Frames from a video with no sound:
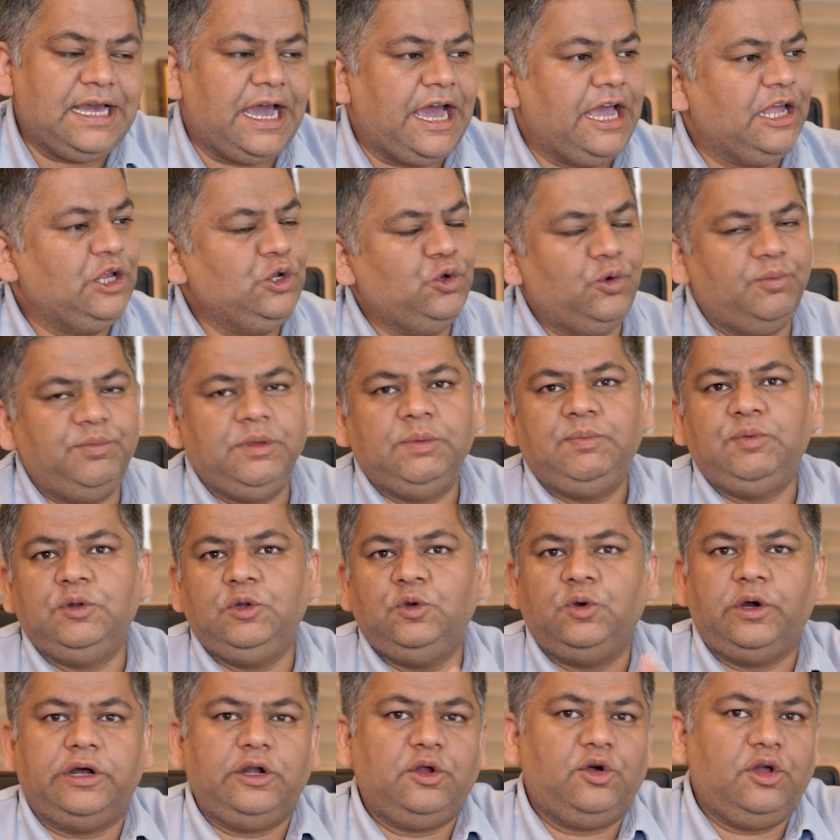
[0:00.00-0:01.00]
I know people
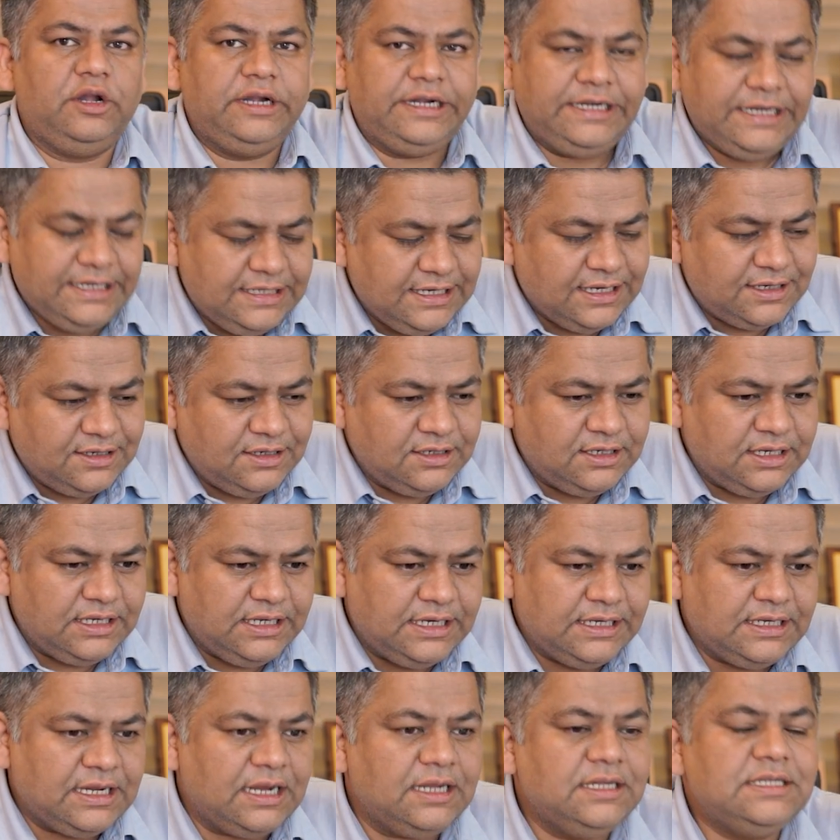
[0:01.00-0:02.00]
who are already technical
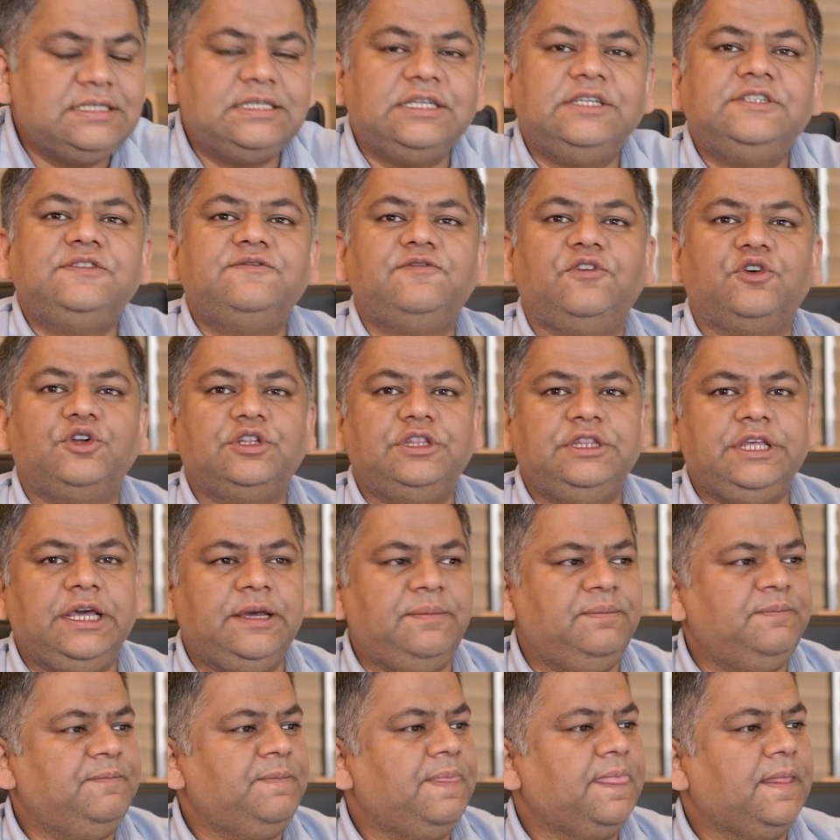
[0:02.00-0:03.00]
analysis, for
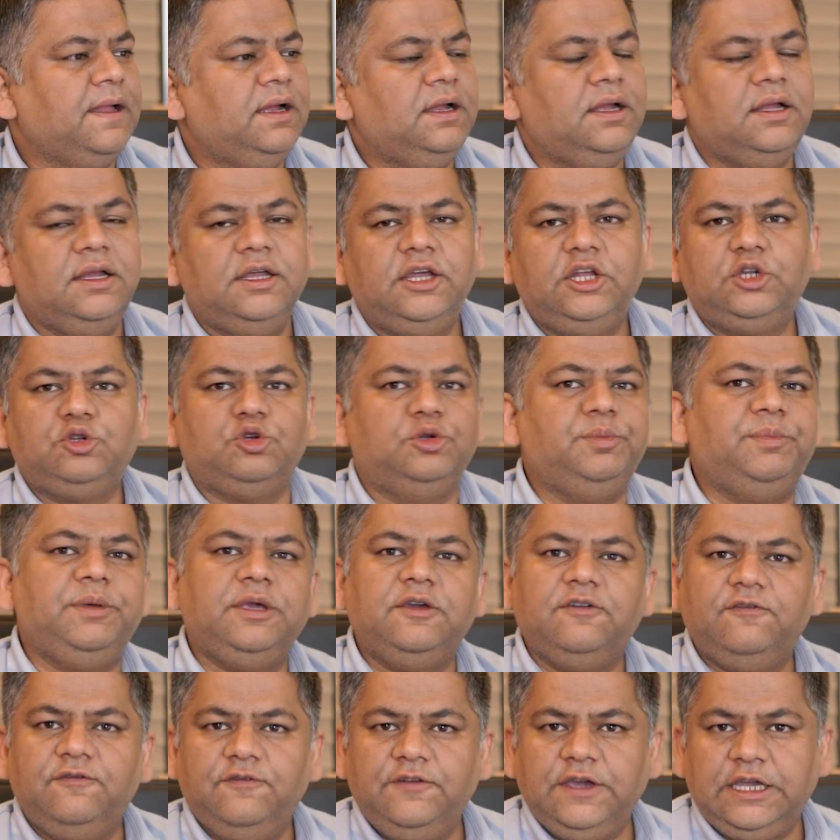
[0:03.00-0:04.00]
them it could
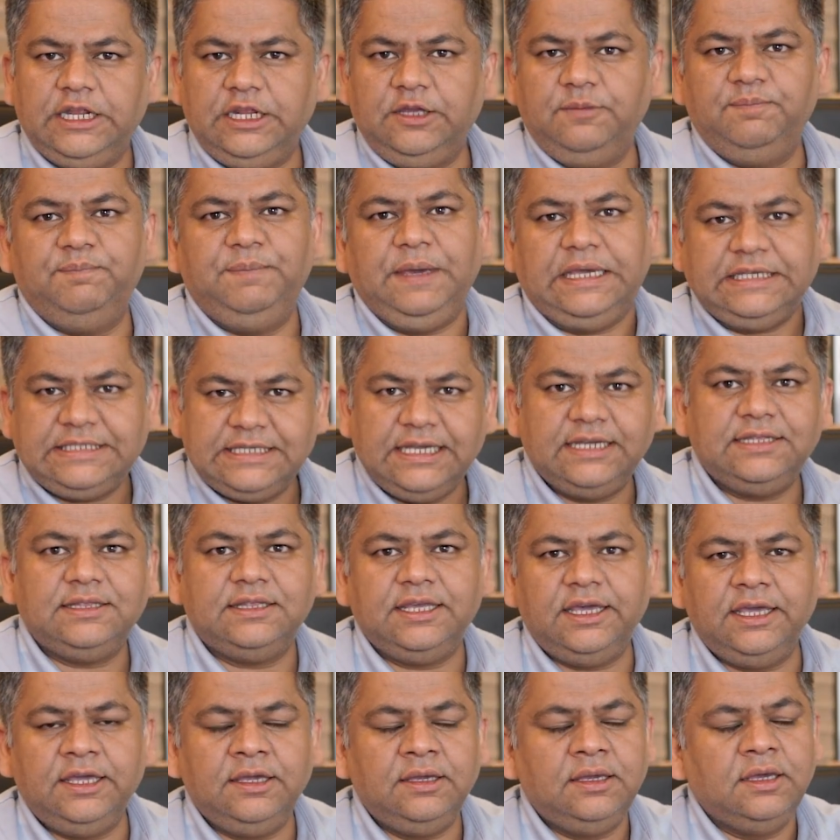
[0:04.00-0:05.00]
be a very basic
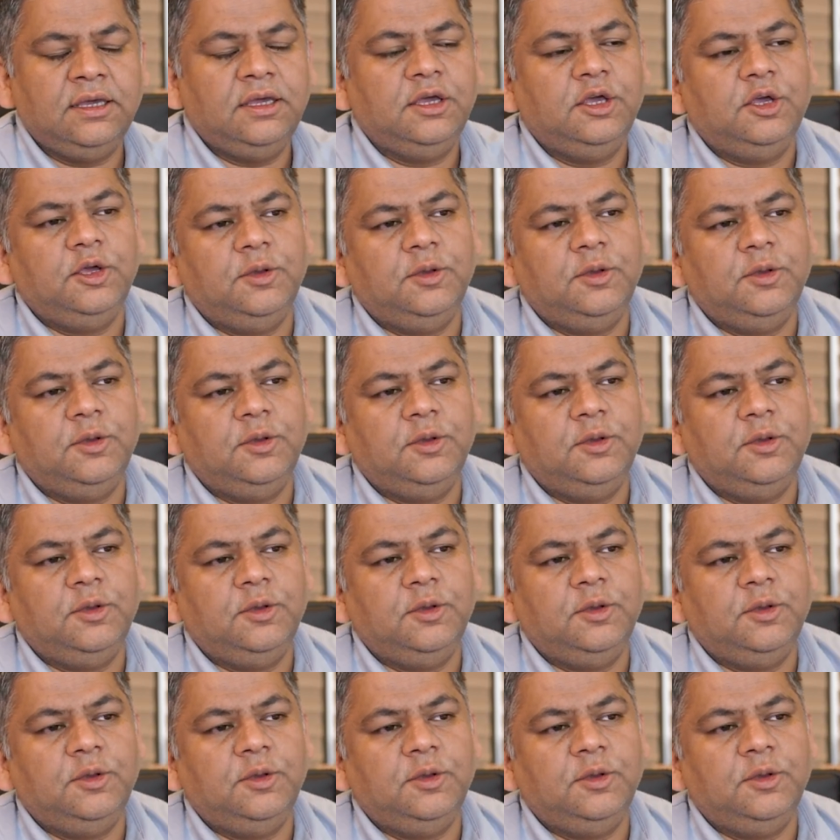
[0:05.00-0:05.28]
thing,